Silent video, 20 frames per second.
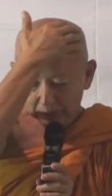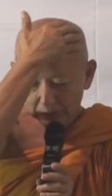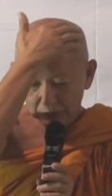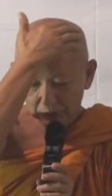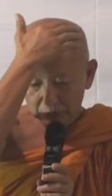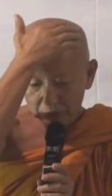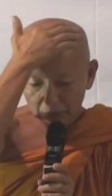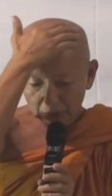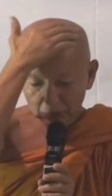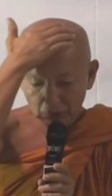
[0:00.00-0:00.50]

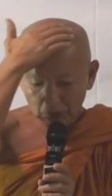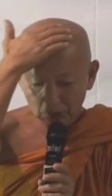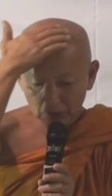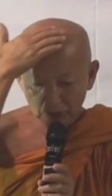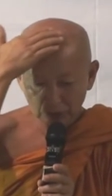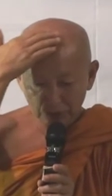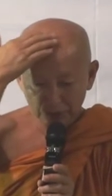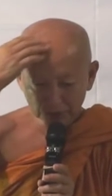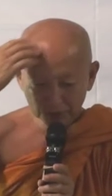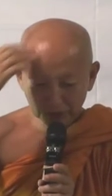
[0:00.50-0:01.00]

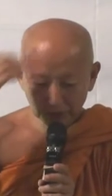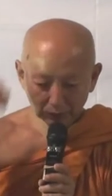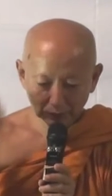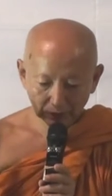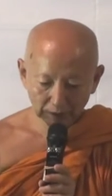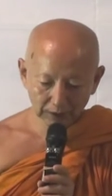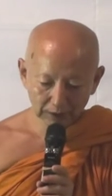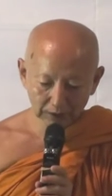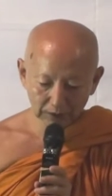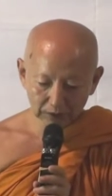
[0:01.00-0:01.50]
So,
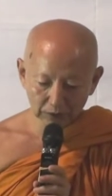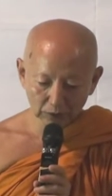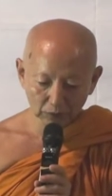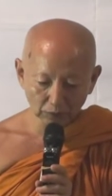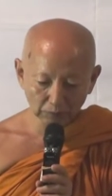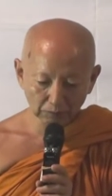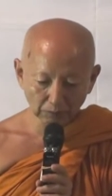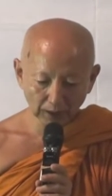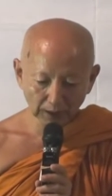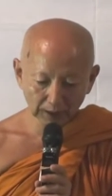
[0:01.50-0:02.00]
when this
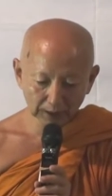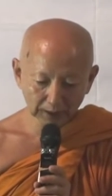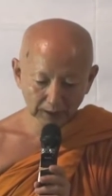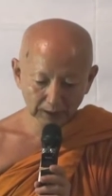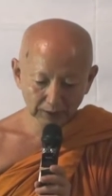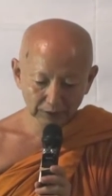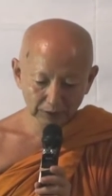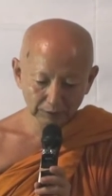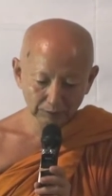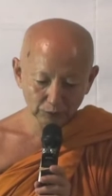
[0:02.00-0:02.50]

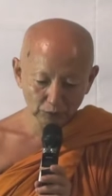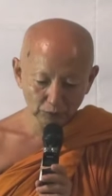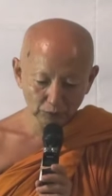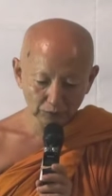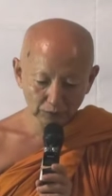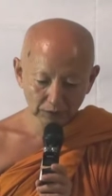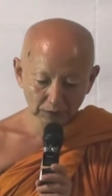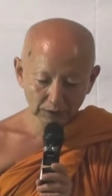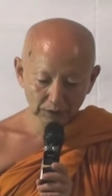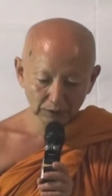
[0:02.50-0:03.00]
Gopaka
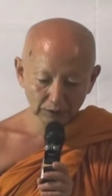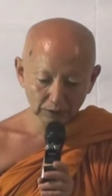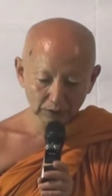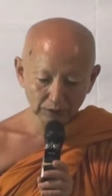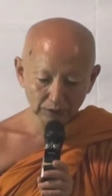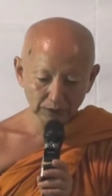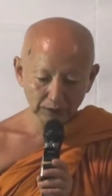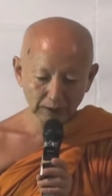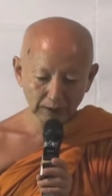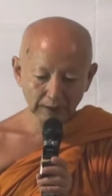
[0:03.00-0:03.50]
rebuked the
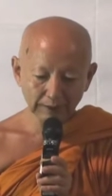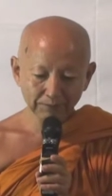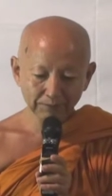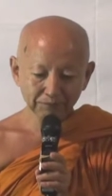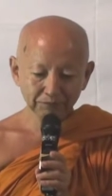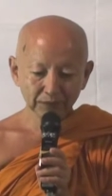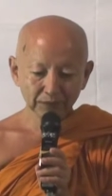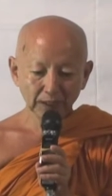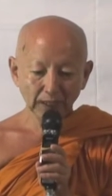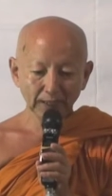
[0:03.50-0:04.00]
three
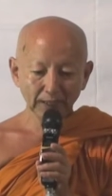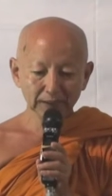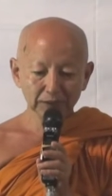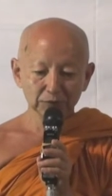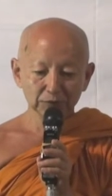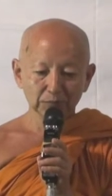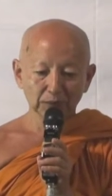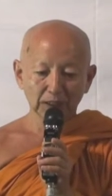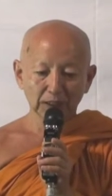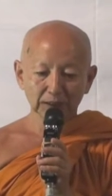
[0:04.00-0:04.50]

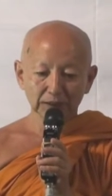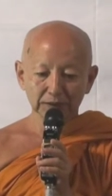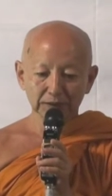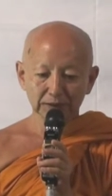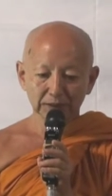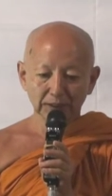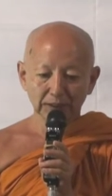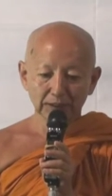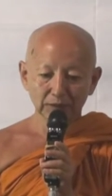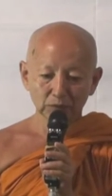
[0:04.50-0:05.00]
ex monks
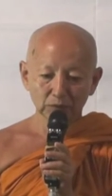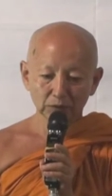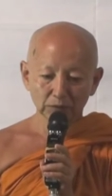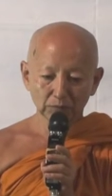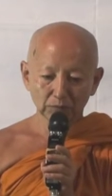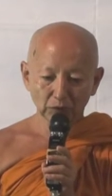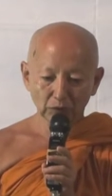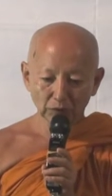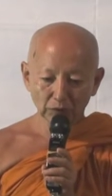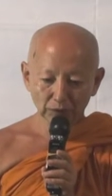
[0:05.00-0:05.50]
uh, ah, who were
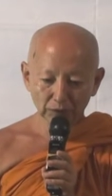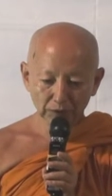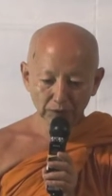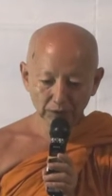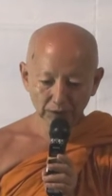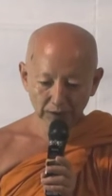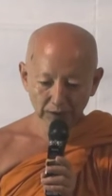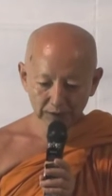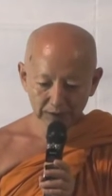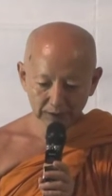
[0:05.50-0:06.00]
born
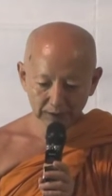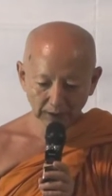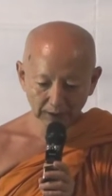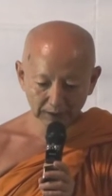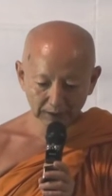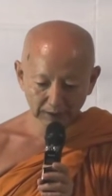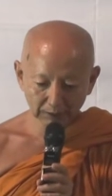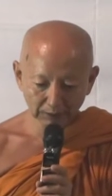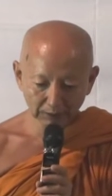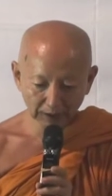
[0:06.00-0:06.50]
as
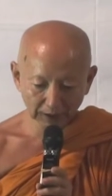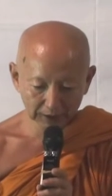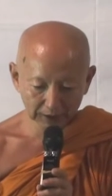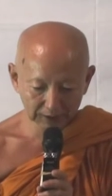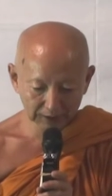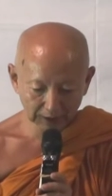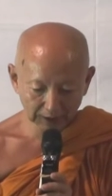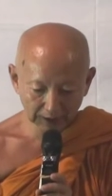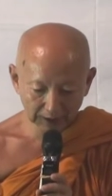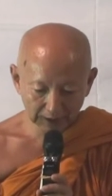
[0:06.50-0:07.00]

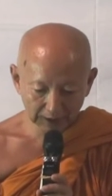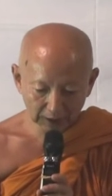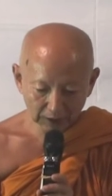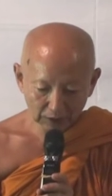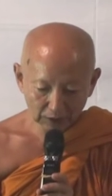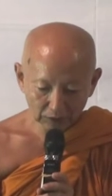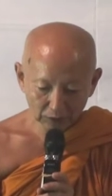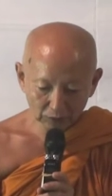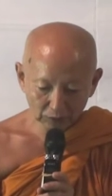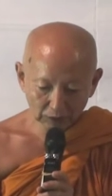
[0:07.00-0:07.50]
Gandhabas, uh,
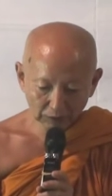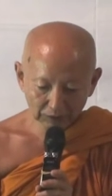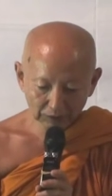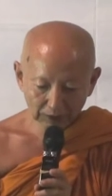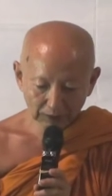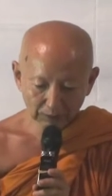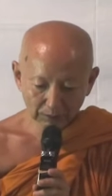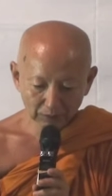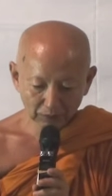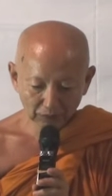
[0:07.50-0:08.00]
two of
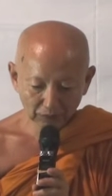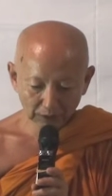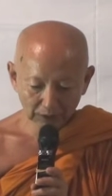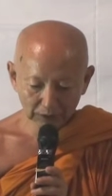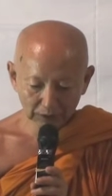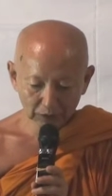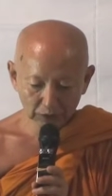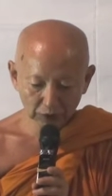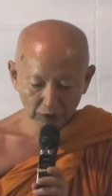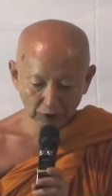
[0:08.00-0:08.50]
them felt
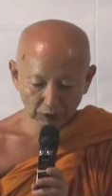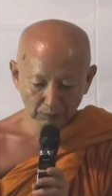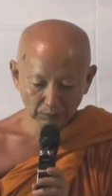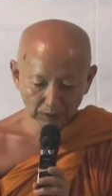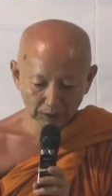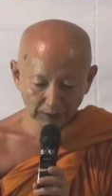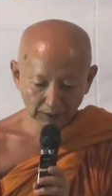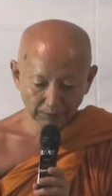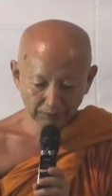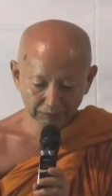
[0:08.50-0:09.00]
ashamed
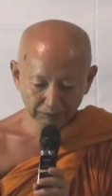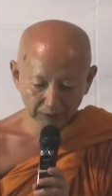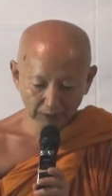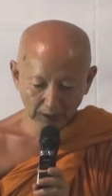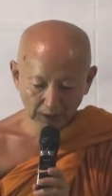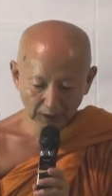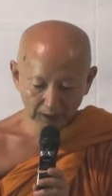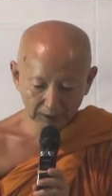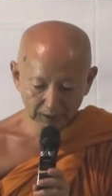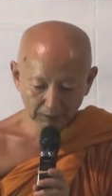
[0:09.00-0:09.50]
uh,
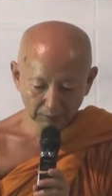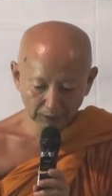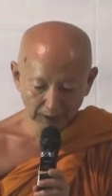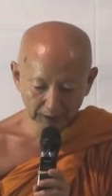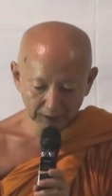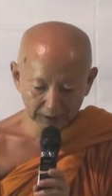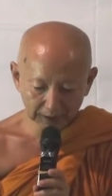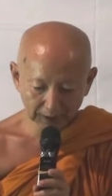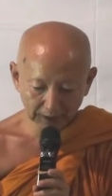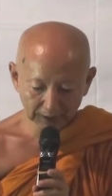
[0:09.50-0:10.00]
and they
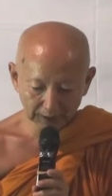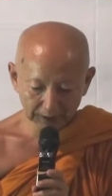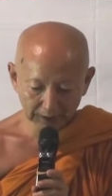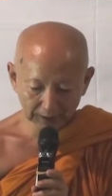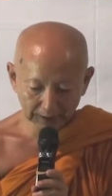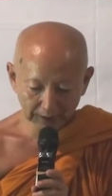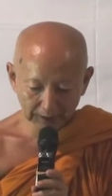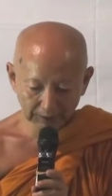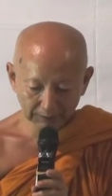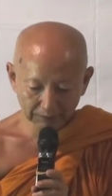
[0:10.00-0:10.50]

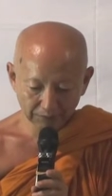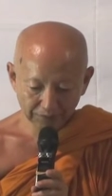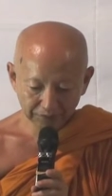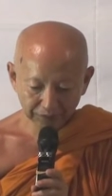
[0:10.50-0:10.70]
meditated. Ah.